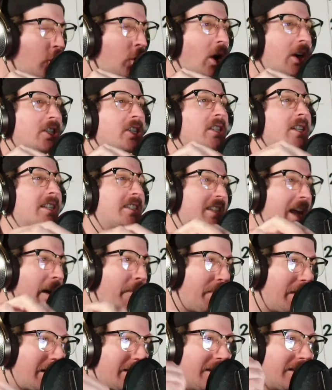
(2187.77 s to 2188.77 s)
crushing that's
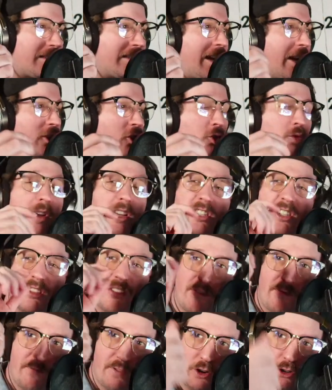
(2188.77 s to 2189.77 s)
happening, the saturation,
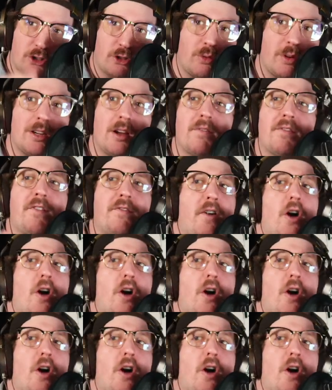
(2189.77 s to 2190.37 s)
the filtering of the